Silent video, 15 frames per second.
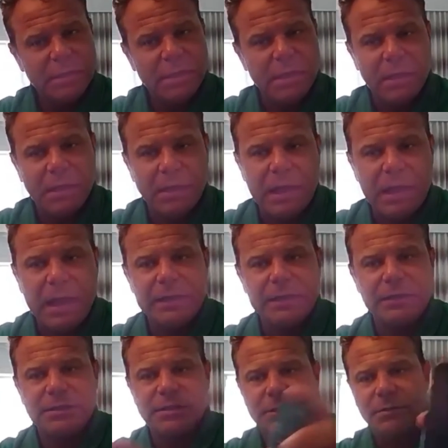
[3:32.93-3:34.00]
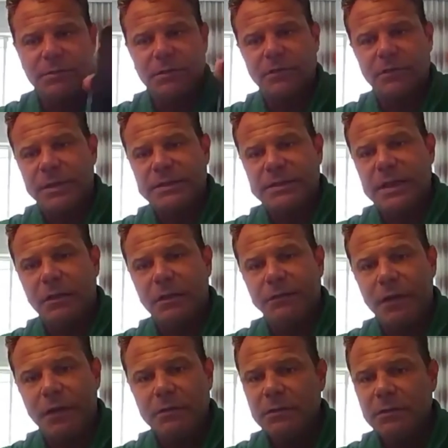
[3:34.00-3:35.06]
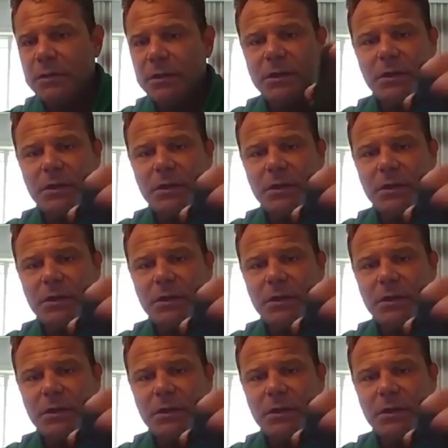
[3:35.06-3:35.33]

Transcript: I can still work from my cell phone.